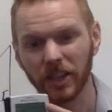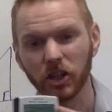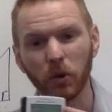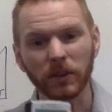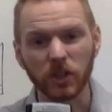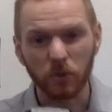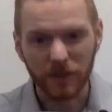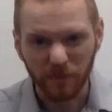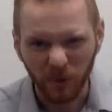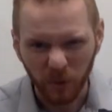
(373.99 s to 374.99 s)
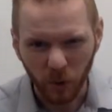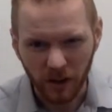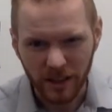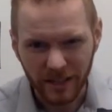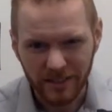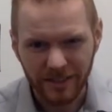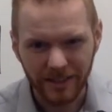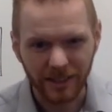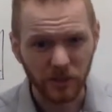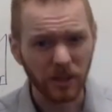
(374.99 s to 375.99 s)
You know what this was before this?
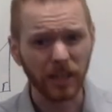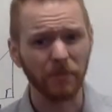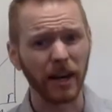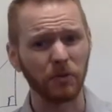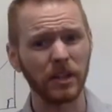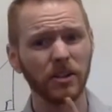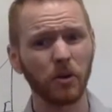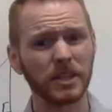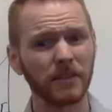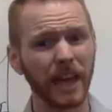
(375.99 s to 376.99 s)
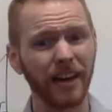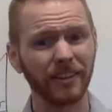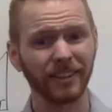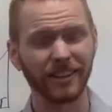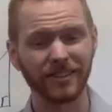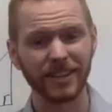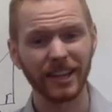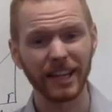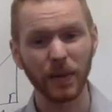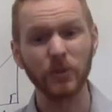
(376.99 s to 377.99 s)
Because think about it, we didn't always have calculators.
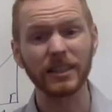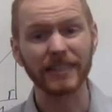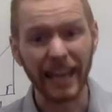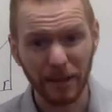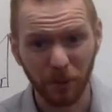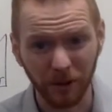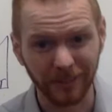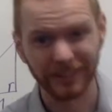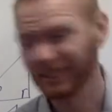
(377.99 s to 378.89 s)
It was a table.